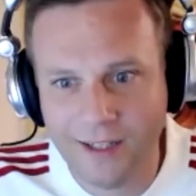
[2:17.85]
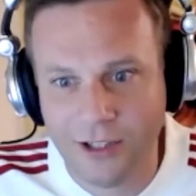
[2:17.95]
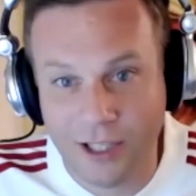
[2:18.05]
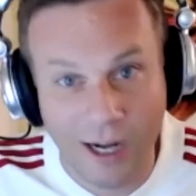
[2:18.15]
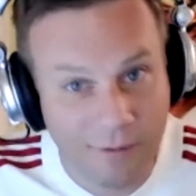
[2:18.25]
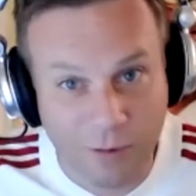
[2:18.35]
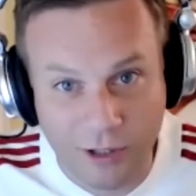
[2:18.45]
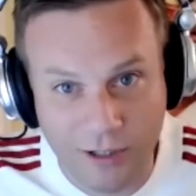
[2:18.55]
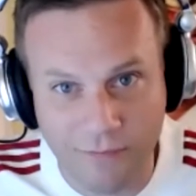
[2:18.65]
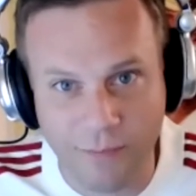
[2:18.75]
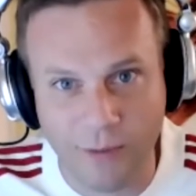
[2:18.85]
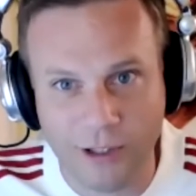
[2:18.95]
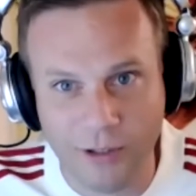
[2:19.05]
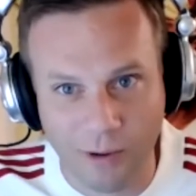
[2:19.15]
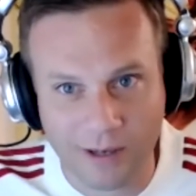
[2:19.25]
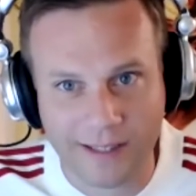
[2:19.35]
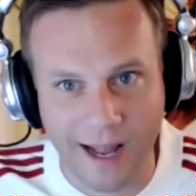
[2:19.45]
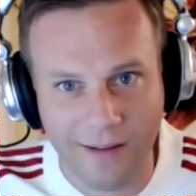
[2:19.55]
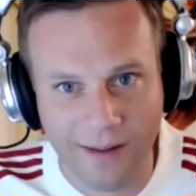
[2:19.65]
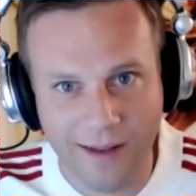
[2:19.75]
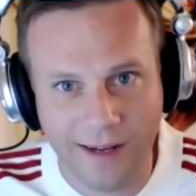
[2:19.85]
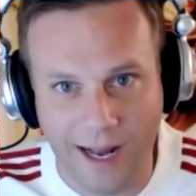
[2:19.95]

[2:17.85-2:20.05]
she comes when she when she works out.